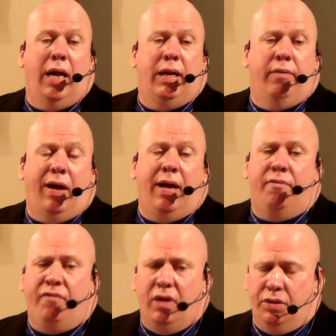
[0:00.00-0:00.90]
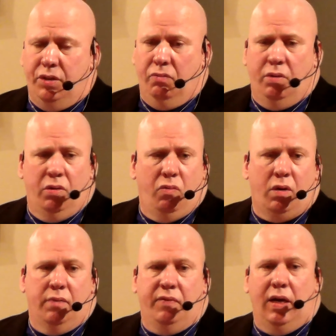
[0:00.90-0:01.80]
And if I offend you with the
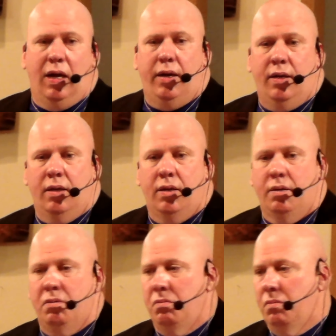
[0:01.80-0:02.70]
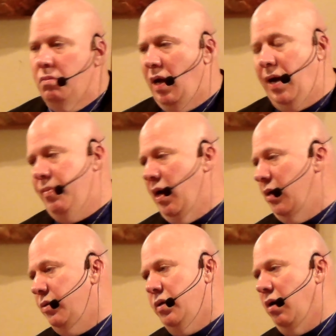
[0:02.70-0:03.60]
Word of God,
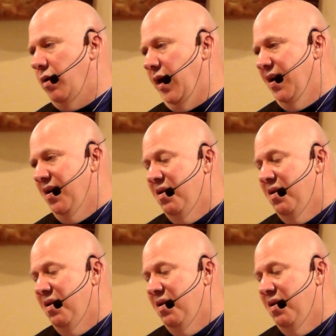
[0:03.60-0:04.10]
I'm not sorry.